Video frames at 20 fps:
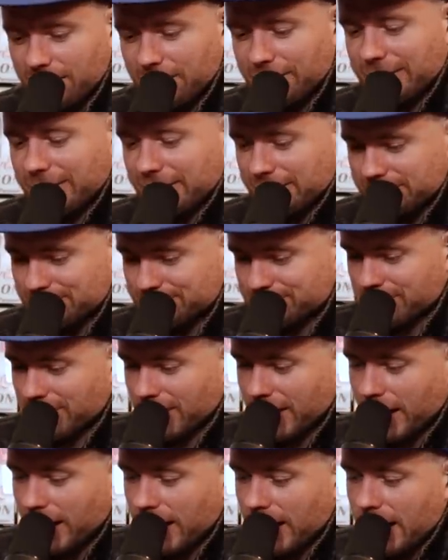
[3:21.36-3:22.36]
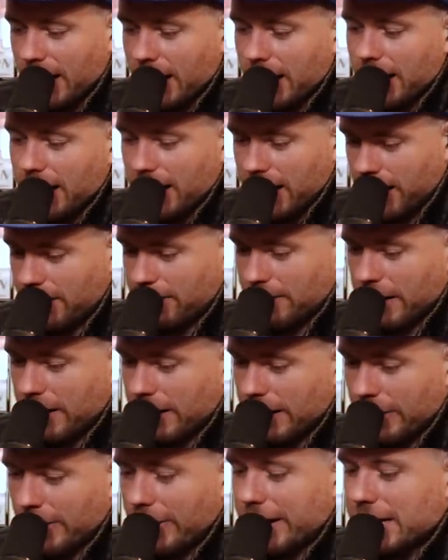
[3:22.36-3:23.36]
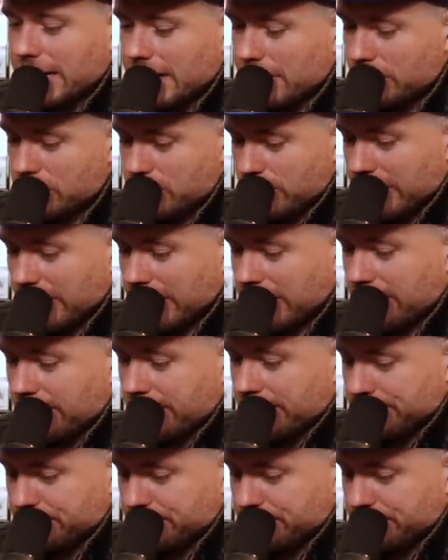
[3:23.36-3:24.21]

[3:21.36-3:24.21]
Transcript: Look, I had a quiet news week,